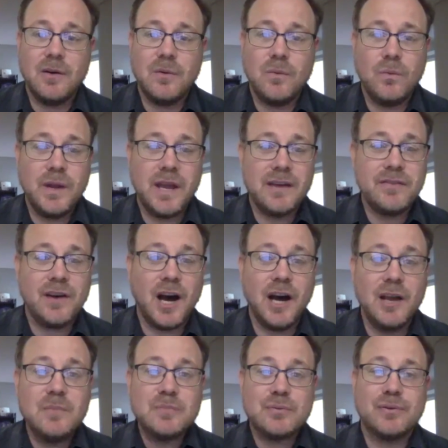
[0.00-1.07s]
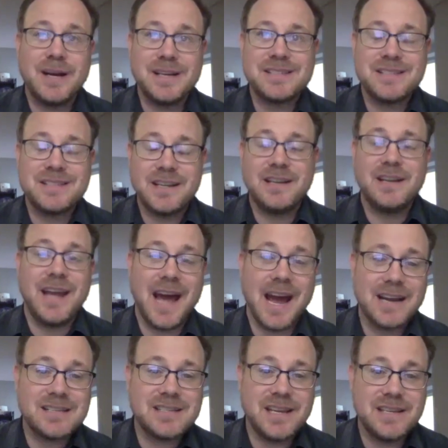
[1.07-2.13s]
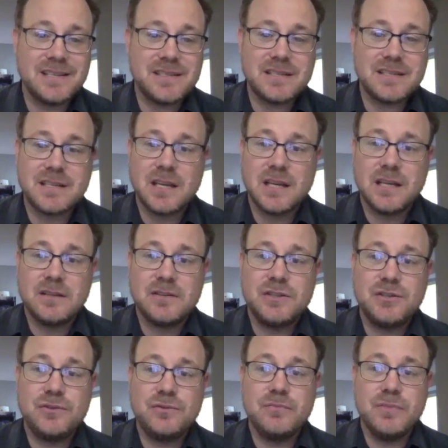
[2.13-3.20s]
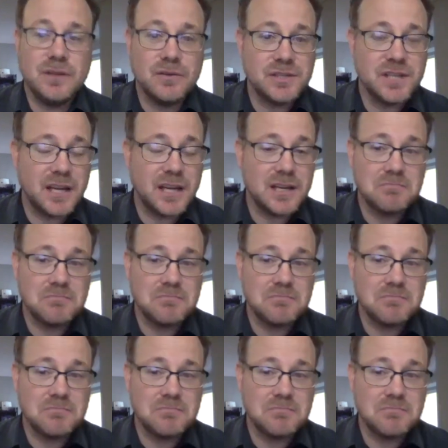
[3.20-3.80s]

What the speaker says: We have unprecedented access to music